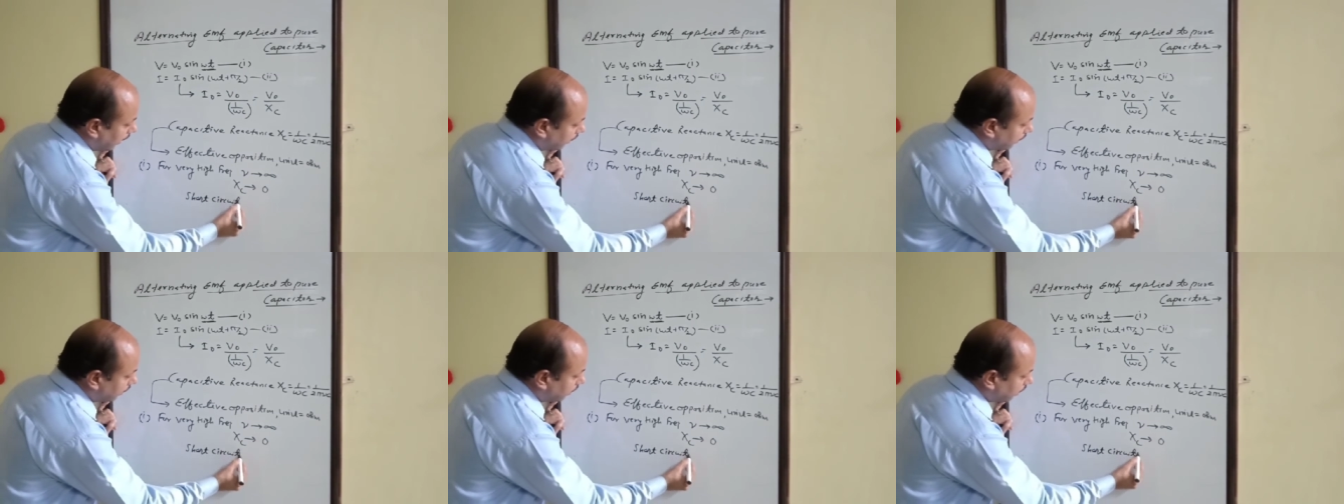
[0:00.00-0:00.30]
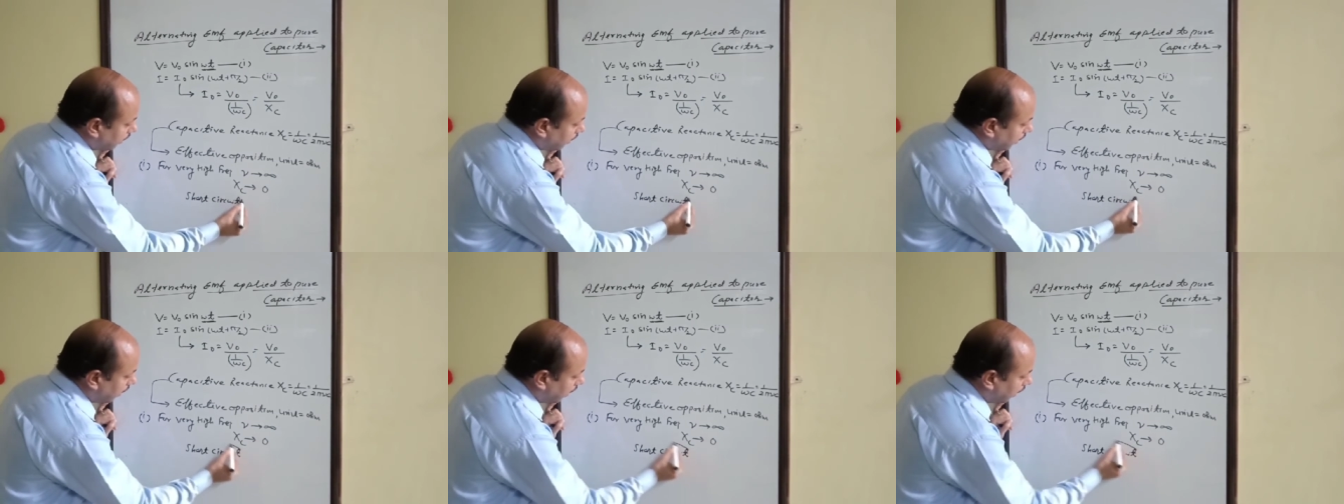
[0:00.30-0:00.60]

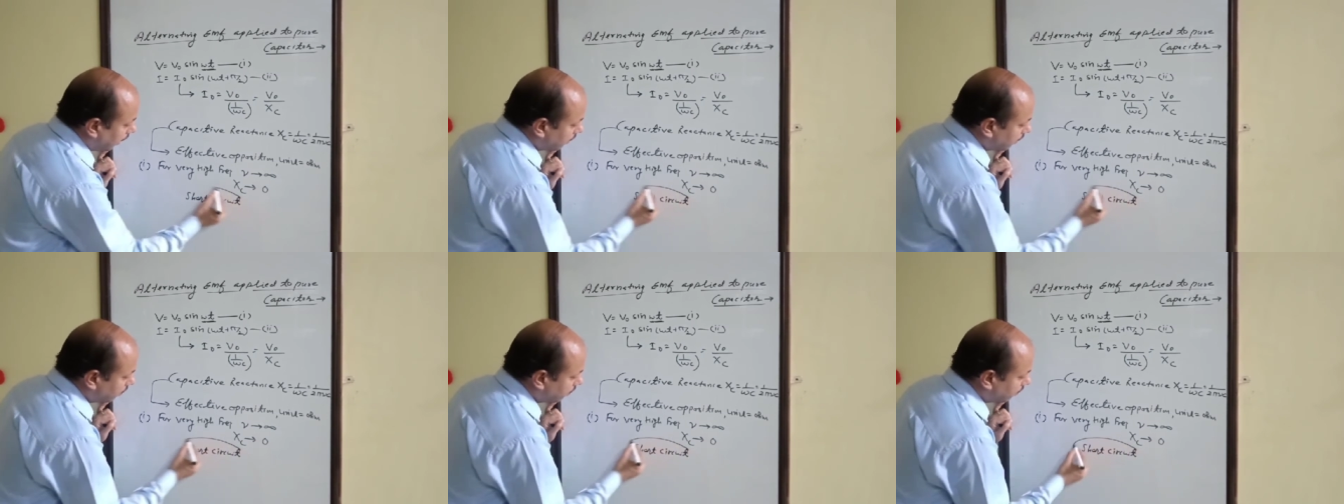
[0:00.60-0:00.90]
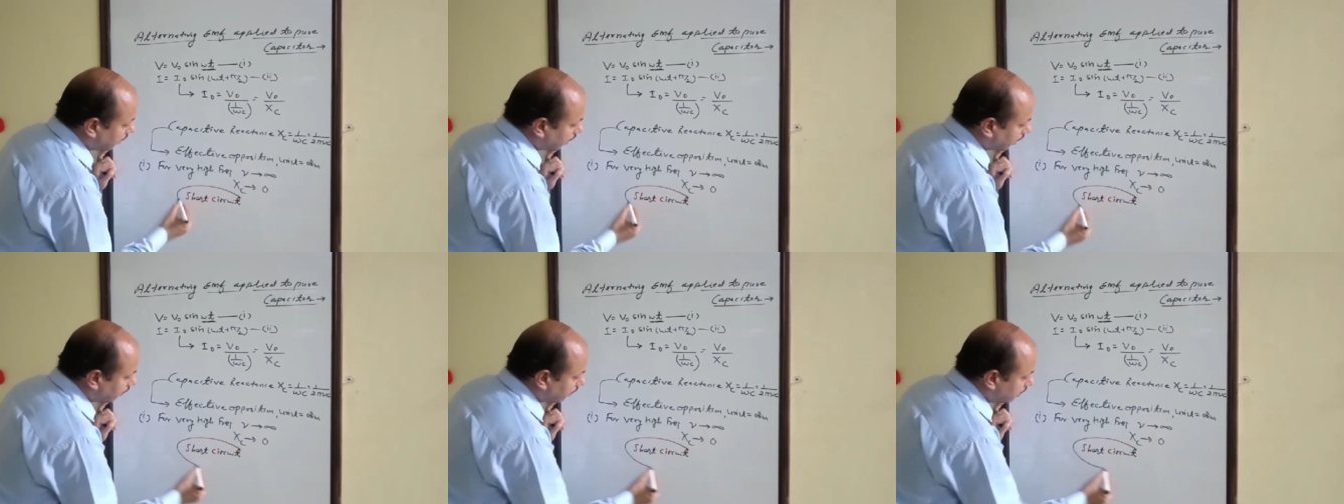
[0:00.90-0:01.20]
at
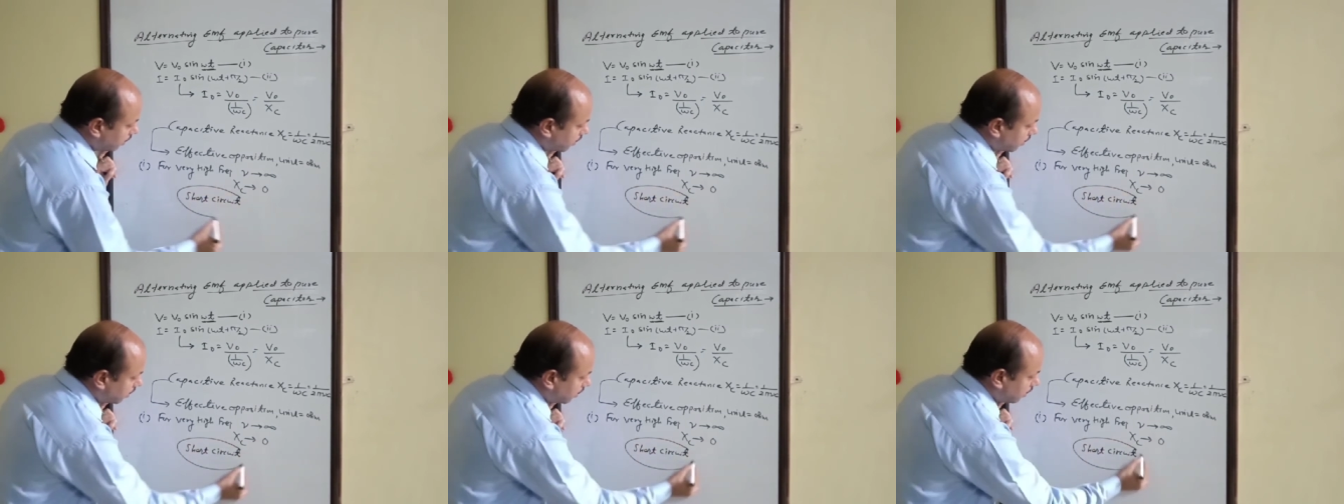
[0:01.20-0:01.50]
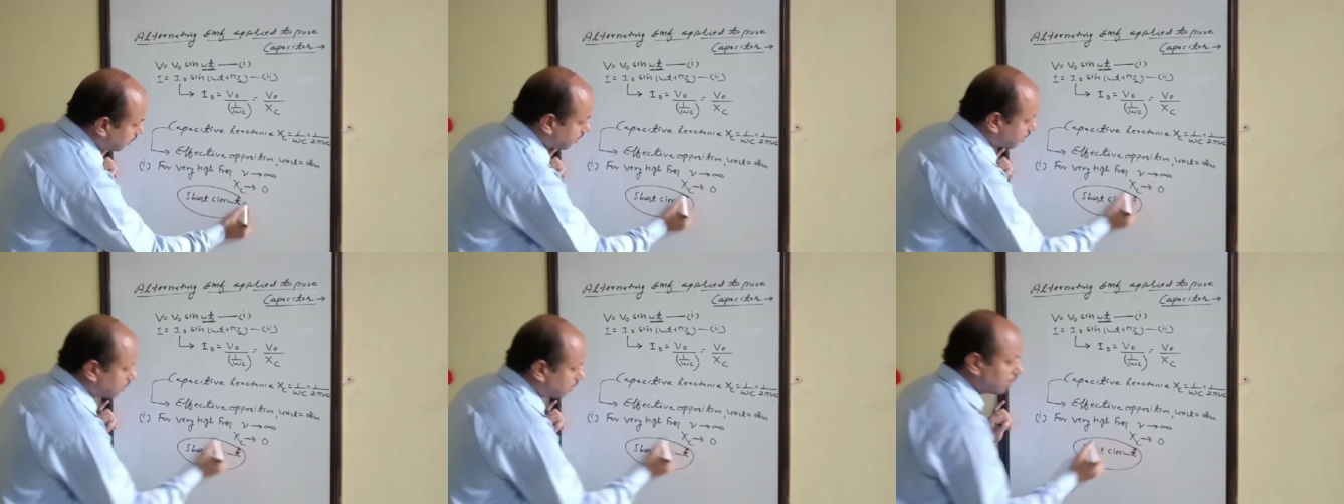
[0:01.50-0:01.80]
high
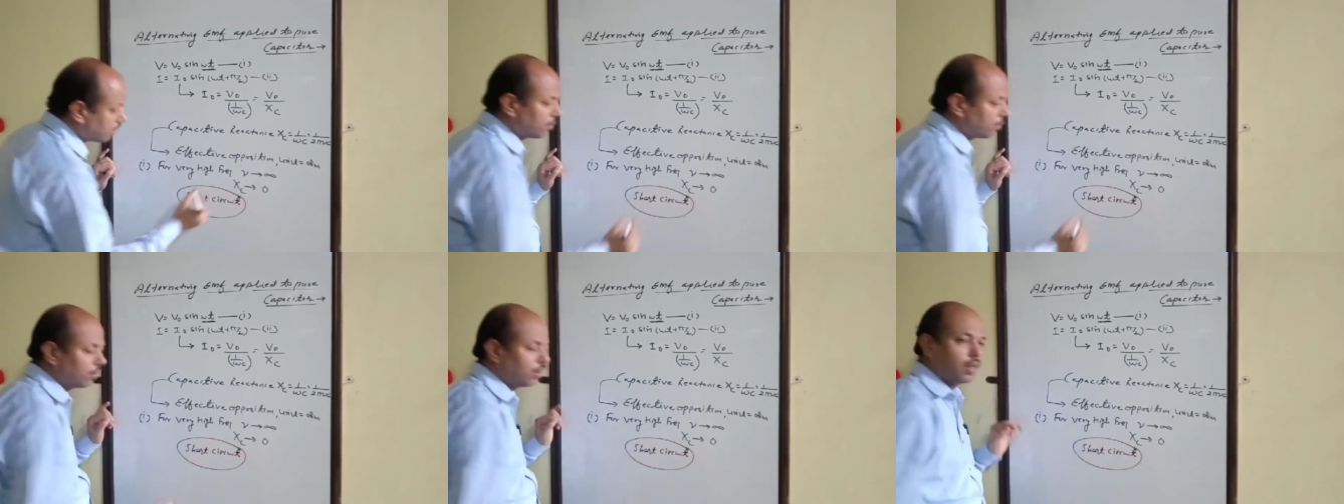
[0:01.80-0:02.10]
frequencies.